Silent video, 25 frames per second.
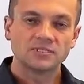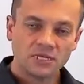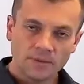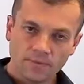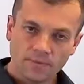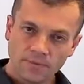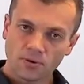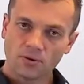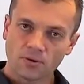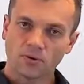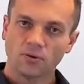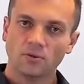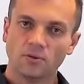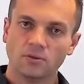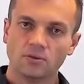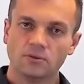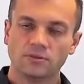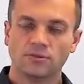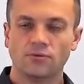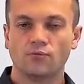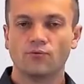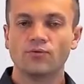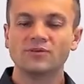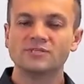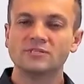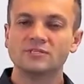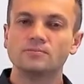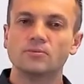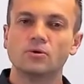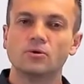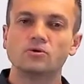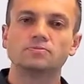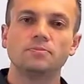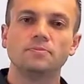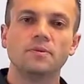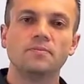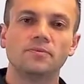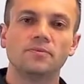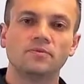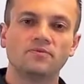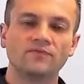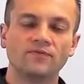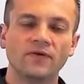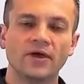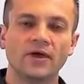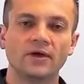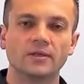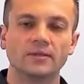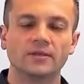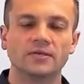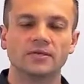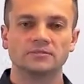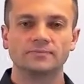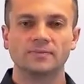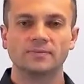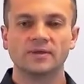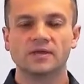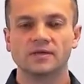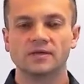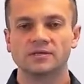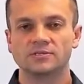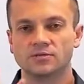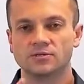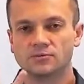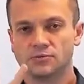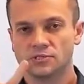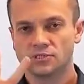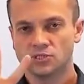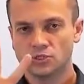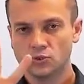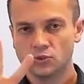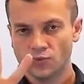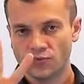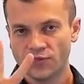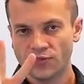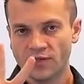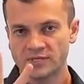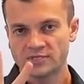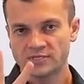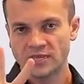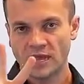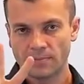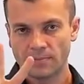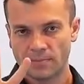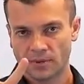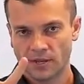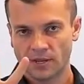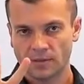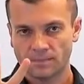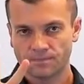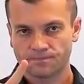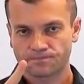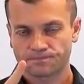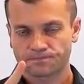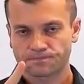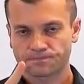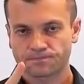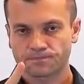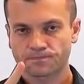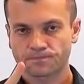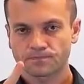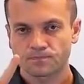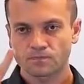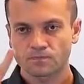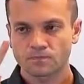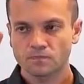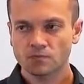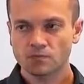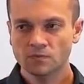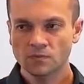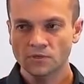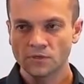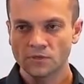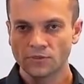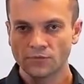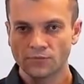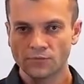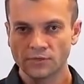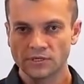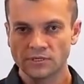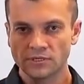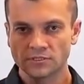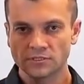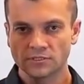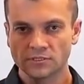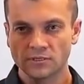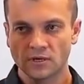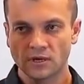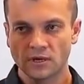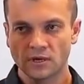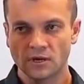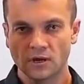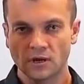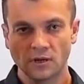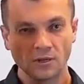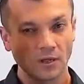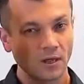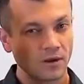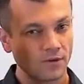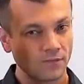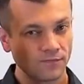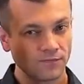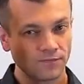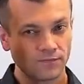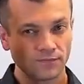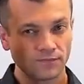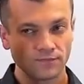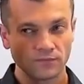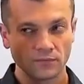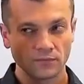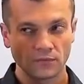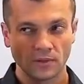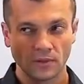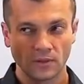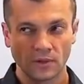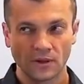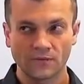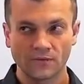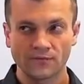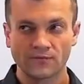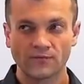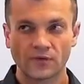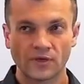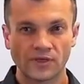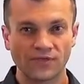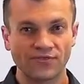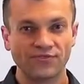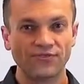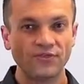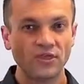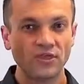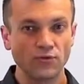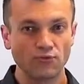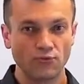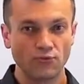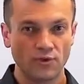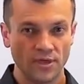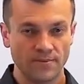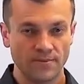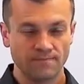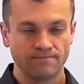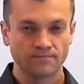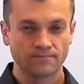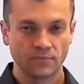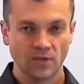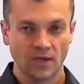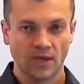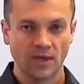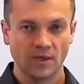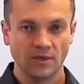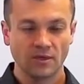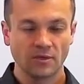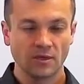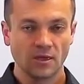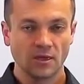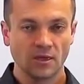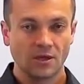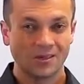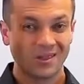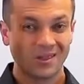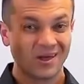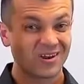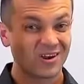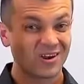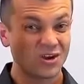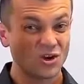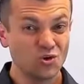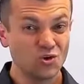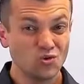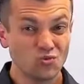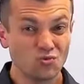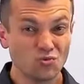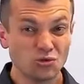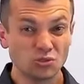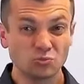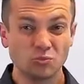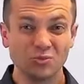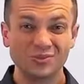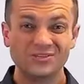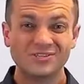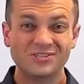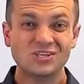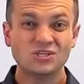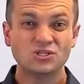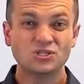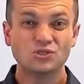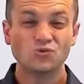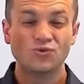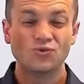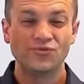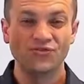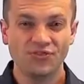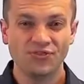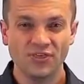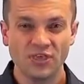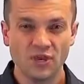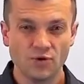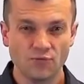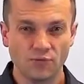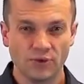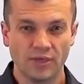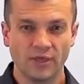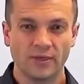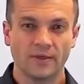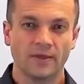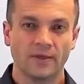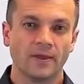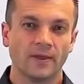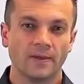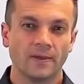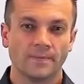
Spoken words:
The reason most people fail is because there is two things happening. There is a lot of theory, okay? A lot of gurus will teach you theory.